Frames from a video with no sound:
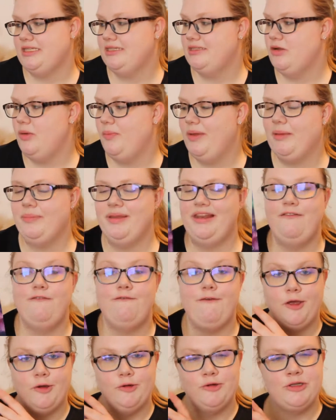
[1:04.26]
It's not big, but it
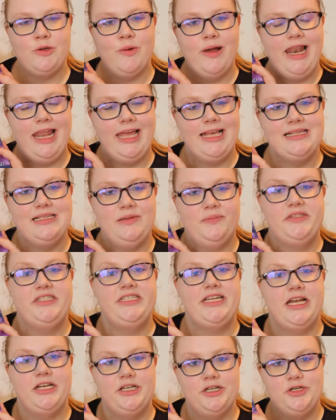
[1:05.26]
feels quite like
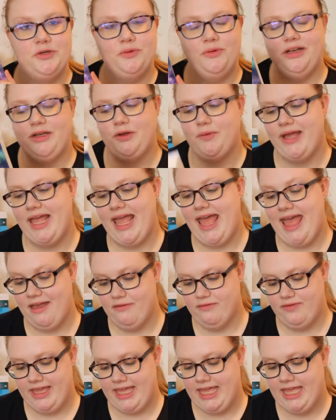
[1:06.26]
substantial and quite
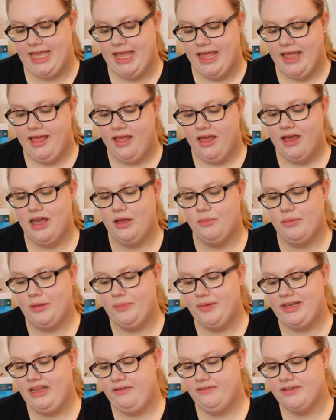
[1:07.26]
heavy. I
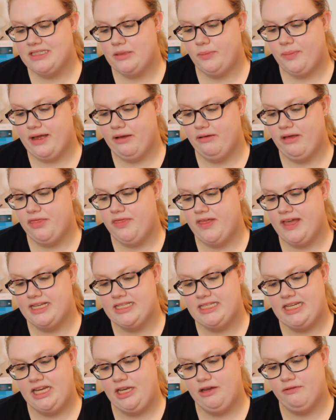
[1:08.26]
believe it's about a
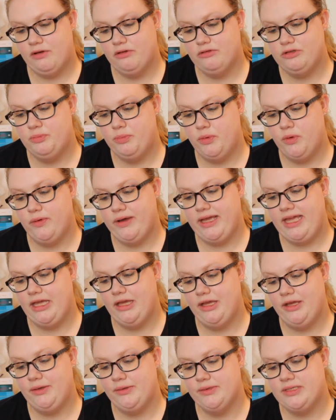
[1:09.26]
13-year-old boy
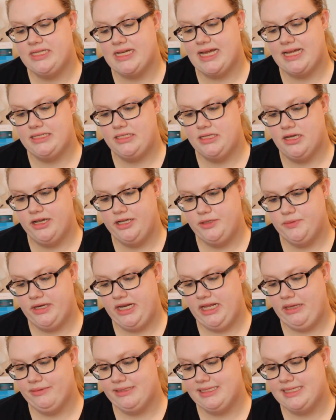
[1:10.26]
whose dad died when
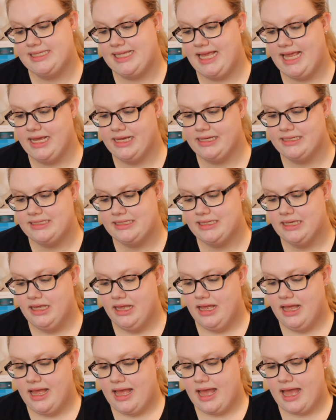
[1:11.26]
he was 6,
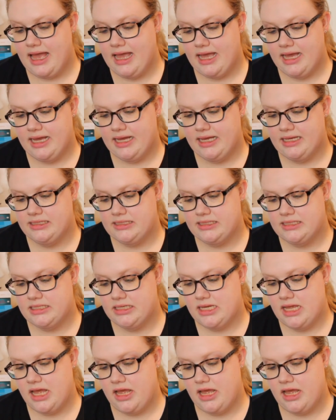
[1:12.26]
and